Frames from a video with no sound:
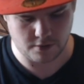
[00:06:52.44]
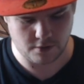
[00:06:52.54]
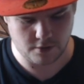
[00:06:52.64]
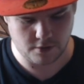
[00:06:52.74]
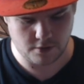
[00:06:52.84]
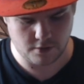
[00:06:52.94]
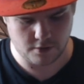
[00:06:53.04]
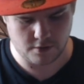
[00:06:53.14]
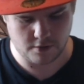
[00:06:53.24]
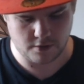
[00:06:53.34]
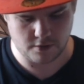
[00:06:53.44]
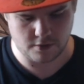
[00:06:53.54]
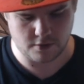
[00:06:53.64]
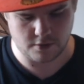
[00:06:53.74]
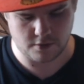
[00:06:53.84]

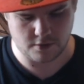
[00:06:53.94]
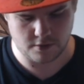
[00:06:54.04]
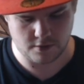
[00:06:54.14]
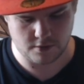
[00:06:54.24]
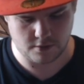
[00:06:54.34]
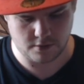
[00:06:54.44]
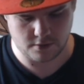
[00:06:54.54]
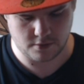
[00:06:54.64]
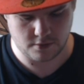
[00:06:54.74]
[no speech]